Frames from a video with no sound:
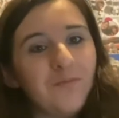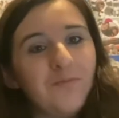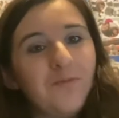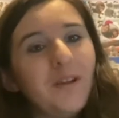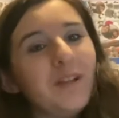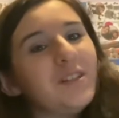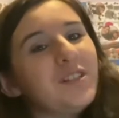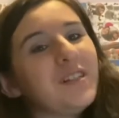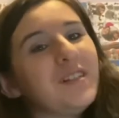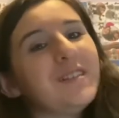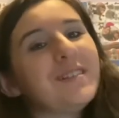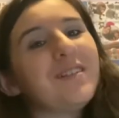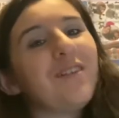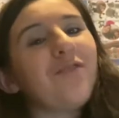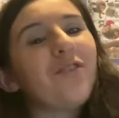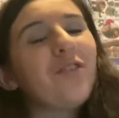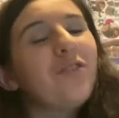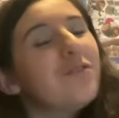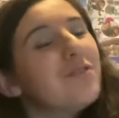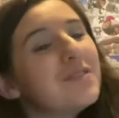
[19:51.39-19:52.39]
which is of
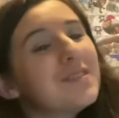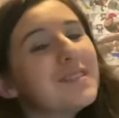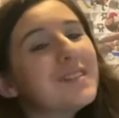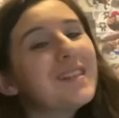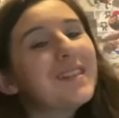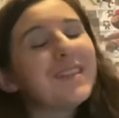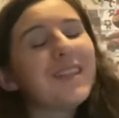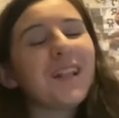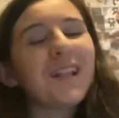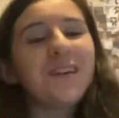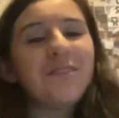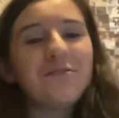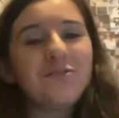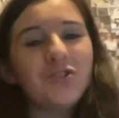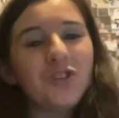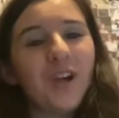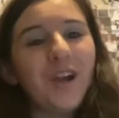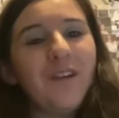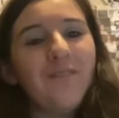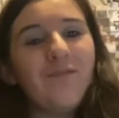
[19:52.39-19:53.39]
course the little
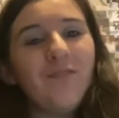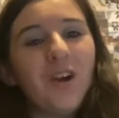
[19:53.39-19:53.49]
train